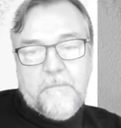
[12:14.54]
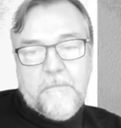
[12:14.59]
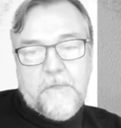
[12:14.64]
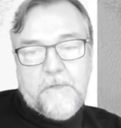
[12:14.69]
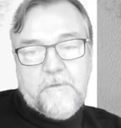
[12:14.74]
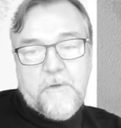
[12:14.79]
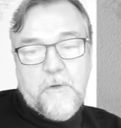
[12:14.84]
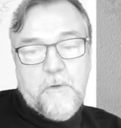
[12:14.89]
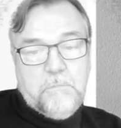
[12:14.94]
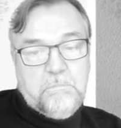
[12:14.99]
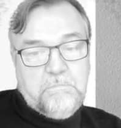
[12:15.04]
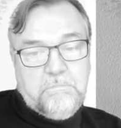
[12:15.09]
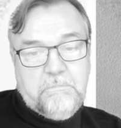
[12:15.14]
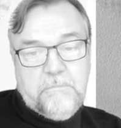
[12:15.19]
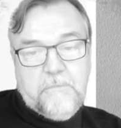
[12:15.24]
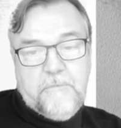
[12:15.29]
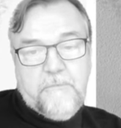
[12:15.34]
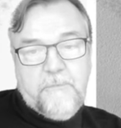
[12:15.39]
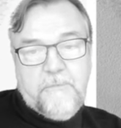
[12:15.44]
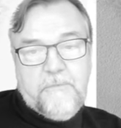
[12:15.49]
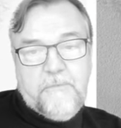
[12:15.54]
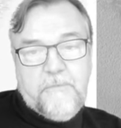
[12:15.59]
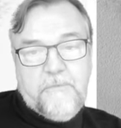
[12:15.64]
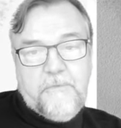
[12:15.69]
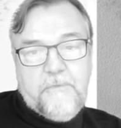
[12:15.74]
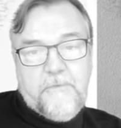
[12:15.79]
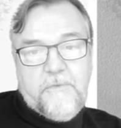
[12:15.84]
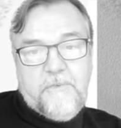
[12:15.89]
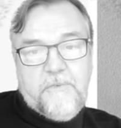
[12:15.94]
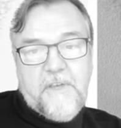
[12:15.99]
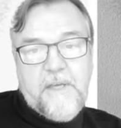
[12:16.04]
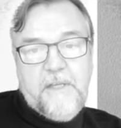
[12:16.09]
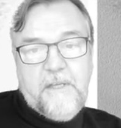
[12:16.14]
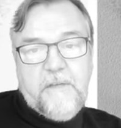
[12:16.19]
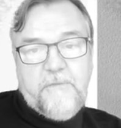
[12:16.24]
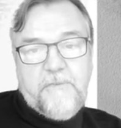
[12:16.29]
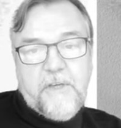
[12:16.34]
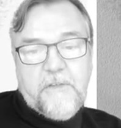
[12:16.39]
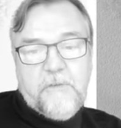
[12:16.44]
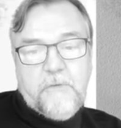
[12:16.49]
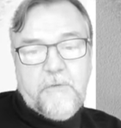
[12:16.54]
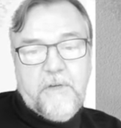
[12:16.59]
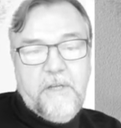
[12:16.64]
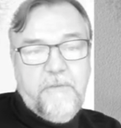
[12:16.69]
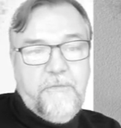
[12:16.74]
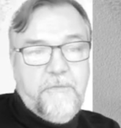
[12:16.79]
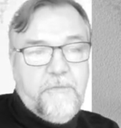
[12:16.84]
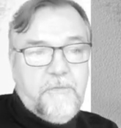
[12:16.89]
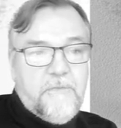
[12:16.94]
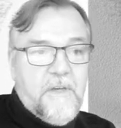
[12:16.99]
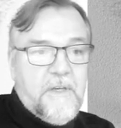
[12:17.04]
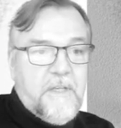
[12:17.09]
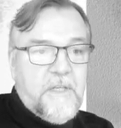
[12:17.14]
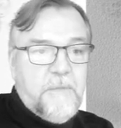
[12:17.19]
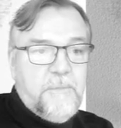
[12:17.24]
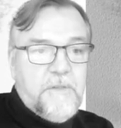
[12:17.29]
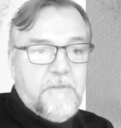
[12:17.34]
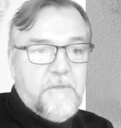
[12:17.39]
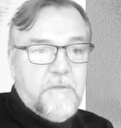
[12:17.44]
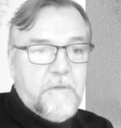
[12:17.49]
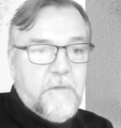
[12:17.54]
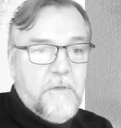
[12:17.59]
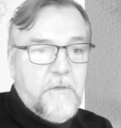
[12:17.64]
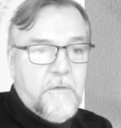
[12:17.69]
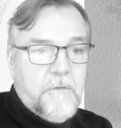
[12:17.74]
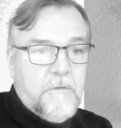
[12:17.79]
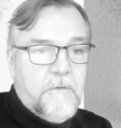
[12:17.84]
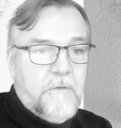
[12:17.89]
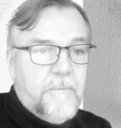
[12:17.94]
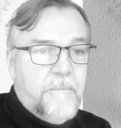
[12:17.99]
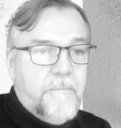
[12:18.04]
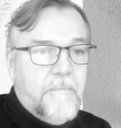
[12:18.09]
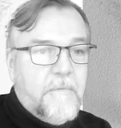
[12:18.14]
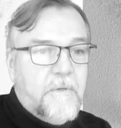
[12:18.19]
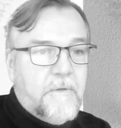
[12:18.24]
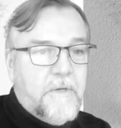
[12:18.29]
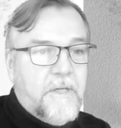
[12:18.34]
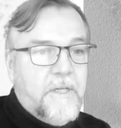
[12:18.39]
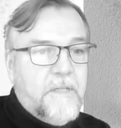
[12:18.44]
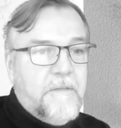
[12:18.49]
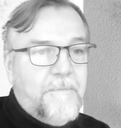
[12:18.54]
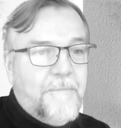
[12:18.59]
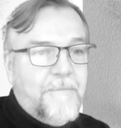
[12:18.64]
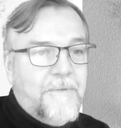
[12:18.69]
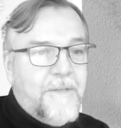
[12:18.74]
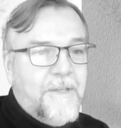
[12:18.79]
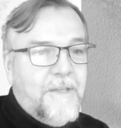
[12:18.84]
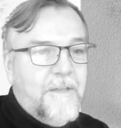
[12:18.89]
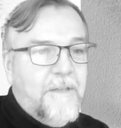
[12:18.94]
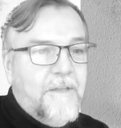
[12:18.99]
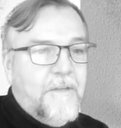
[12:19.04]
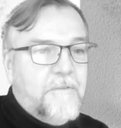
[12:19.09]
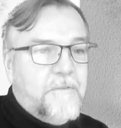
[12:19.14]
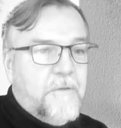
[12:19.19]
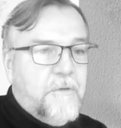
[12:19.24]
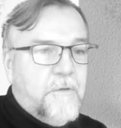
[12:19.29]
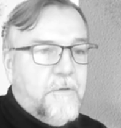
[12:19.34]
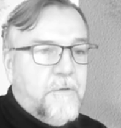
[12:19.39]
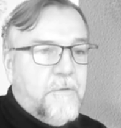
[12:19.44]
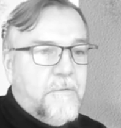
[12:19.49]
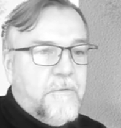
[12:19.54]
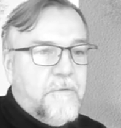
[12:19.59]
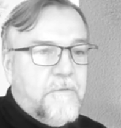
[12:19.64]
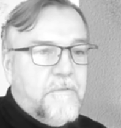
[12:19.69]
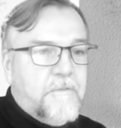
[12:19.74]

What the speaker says: So tiny factor graph, tiny piece of code, right? So